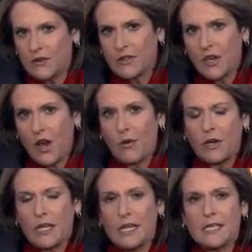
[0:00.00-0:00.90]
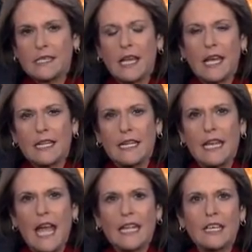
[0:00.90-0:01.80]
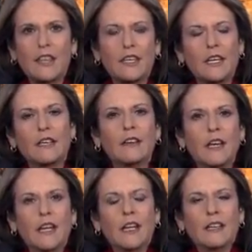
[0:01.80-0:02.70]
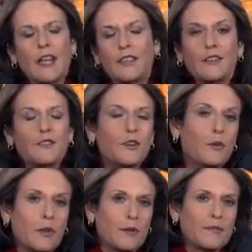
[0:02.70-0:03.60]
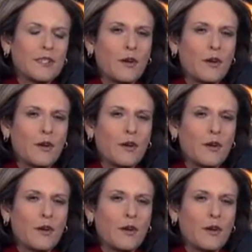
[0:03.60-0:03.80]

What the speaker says: years ago, and he said he had nothing to do with them.